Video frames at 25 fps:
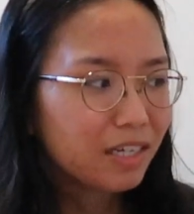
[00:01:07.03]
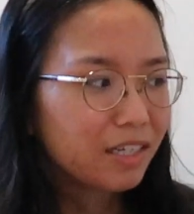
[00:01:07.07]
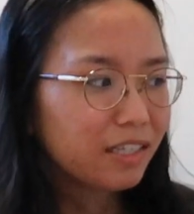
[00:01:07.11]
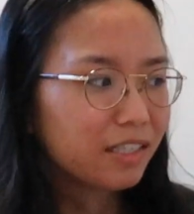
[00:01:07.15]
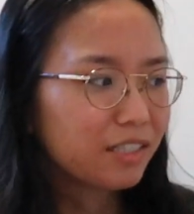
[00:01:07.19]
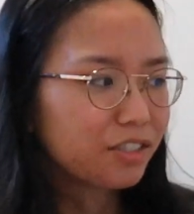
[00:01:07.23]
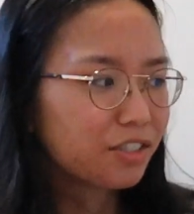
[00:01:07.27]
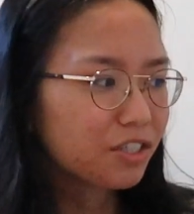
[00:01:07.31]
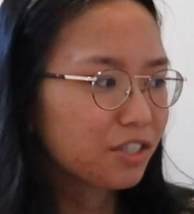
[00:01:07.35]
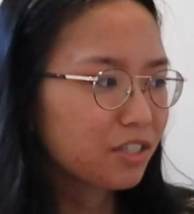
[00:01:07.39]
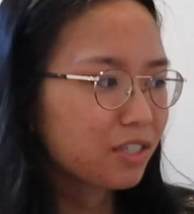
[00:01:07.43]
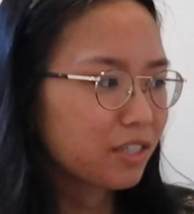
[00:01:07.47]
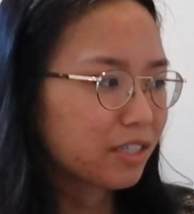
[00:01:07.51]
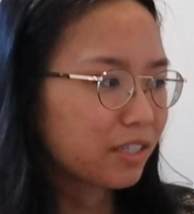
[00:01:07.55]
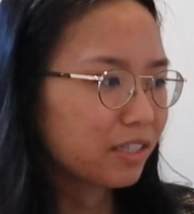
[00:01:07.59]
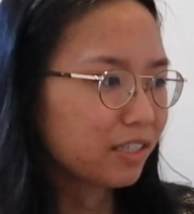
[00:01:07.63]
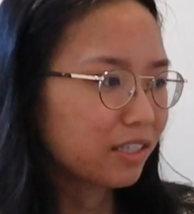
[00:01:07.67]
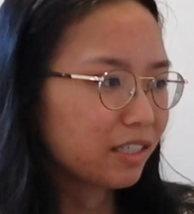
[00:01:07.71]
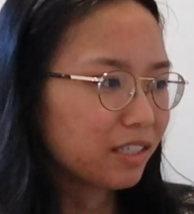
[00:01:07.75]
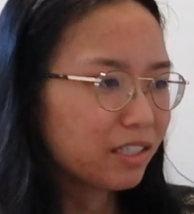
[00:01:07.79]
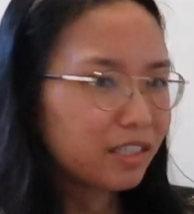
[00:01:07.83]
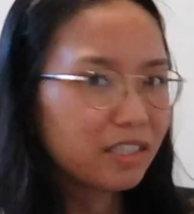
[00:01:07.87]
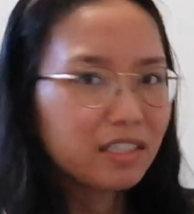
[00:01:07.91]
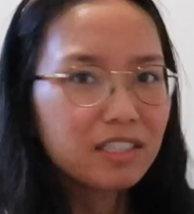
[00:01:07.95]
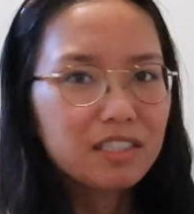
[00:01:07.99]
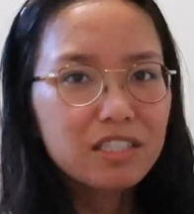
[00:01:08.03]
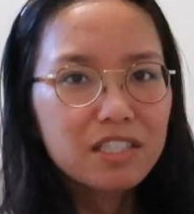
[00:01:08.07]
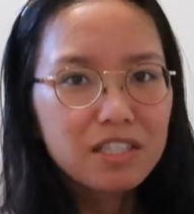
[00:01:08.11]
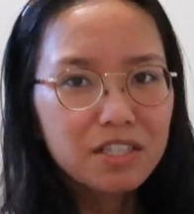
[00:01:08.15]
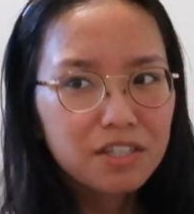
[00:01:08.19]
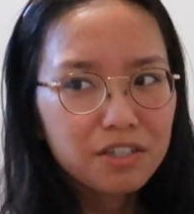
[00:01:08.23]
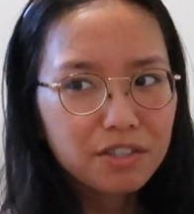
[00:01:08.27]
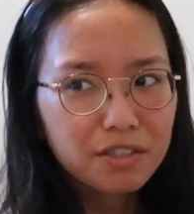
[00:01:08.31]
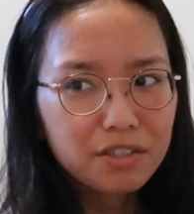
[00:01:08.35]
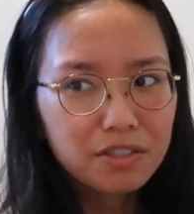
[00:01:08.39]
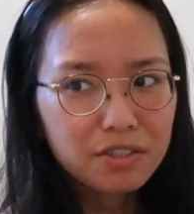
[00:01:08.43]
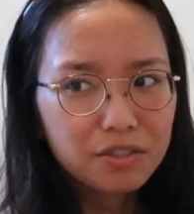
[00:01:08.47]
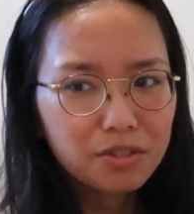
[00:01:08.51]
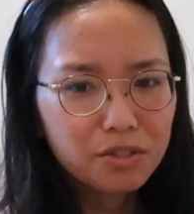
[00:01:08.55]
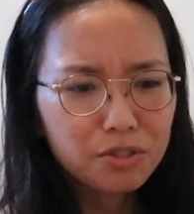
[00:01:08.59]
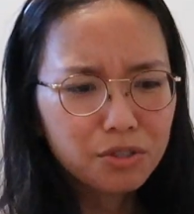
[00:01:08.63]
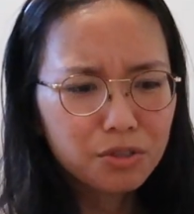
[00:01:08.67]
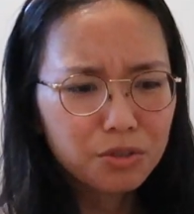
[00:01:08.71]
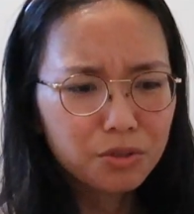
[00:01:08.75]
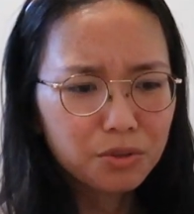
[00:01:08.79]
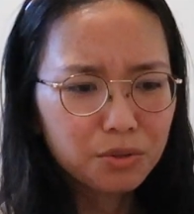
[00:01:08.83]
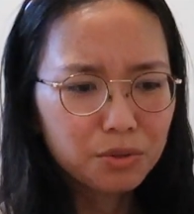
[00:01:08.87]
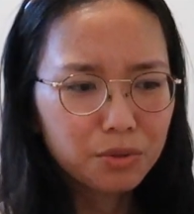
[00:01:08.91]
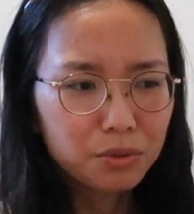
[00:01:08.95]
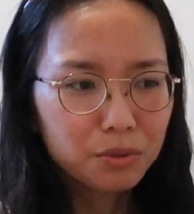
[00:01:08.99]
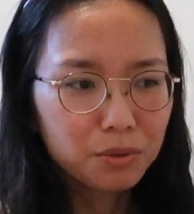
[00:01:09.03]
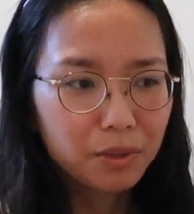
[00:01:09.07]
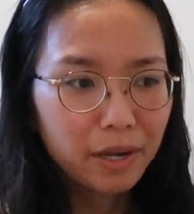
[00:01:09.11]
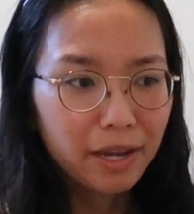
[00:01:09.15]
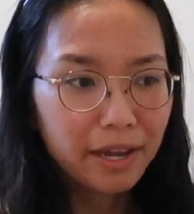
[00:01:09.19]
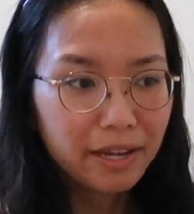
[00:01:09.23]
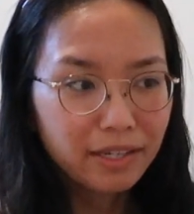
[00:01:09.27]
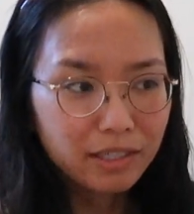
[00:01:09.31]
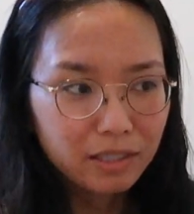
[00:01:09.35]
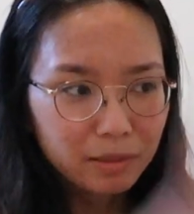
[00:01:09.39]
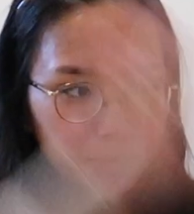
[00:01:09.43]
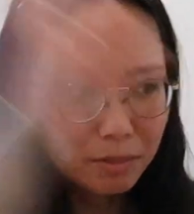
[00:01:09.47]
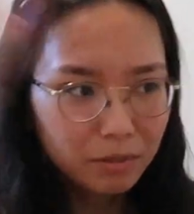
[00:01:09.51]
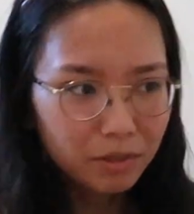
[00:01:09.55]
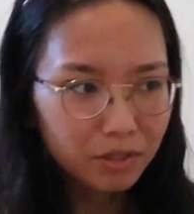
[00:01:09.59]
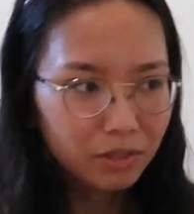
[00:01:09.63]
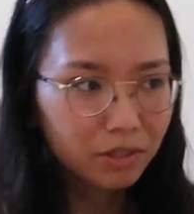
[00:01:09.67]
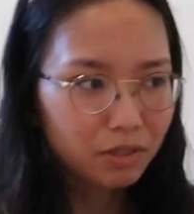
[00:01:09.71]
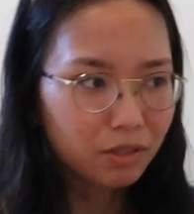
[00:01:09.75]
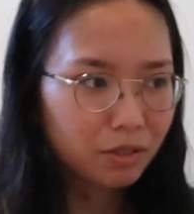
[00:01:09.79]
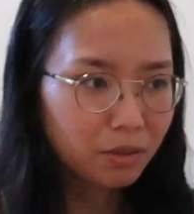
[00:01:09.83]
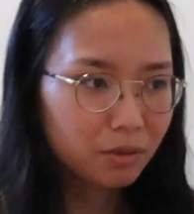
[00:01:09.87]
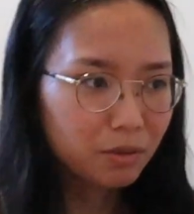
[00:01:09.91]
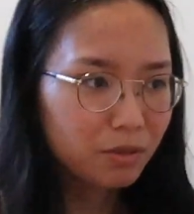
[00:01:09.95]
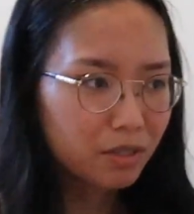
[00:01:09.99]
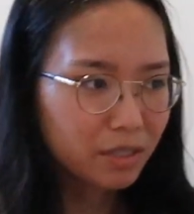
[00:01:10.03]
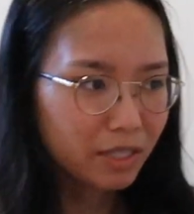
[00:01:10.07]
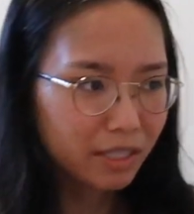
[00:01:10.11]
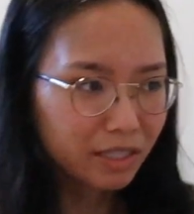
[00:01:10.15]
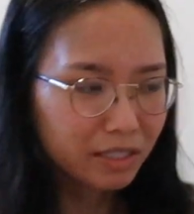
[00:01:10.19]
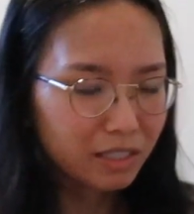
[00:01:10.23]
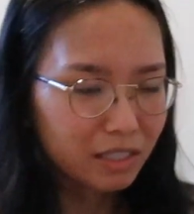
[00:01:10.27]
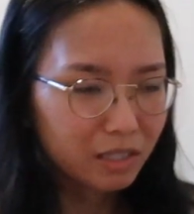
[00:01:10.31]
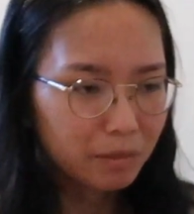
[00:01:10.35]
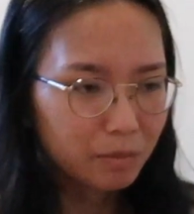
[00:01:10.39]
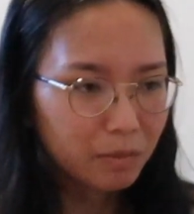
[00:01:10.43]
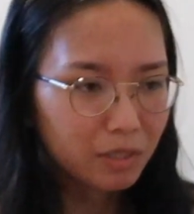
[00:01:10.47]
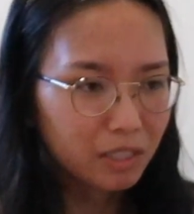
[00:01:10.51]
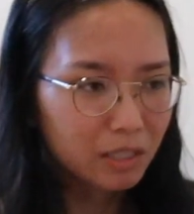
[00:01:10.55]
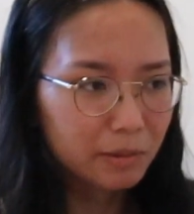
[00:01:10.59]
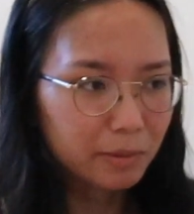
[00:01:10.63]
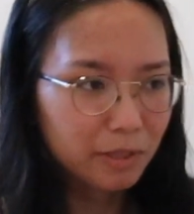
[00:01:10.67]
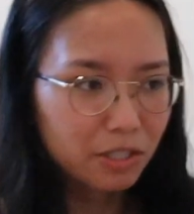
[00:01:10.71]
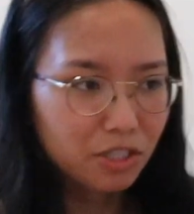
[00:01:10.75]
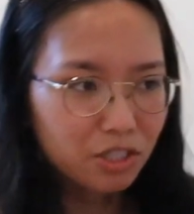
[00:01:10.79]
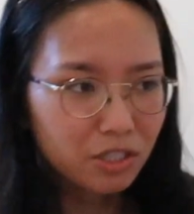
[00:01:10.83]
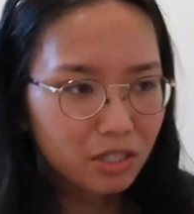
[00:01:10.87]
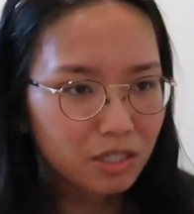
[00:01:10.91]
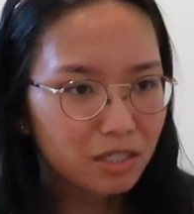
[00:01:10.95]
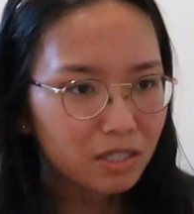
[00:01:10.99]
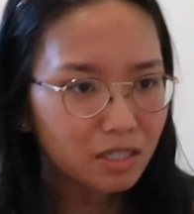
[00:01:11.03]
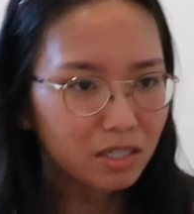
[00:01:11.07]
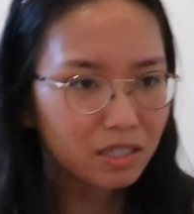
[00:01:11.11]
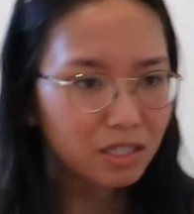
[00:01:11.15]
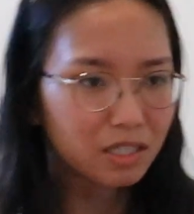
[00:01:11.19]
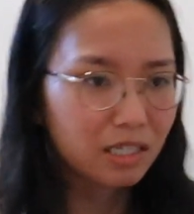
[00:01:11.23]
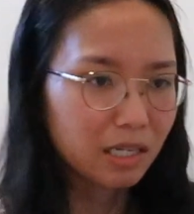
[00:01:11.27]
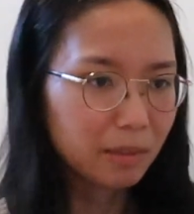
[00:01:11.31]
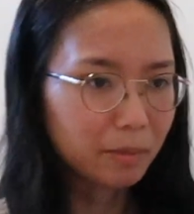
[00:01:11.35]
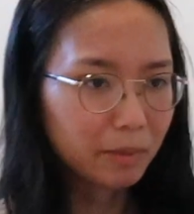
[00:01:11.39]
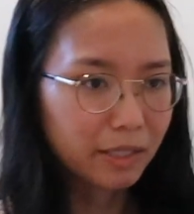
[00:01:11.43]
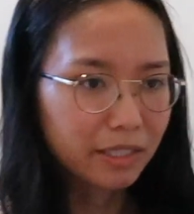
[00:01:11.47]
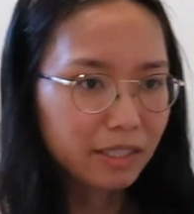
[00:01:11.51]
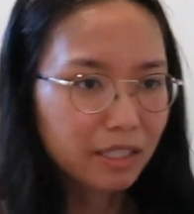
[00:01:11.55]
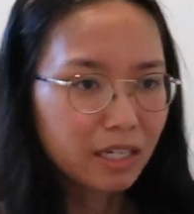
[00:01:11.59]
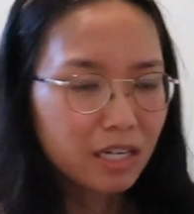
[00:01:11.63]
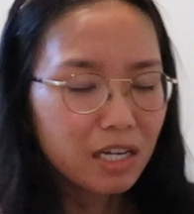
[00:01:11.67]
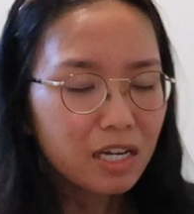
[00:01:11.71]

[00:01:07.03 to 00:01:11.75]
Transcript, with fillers: it's just like easier to hang up the clothes next to me especially since I'm like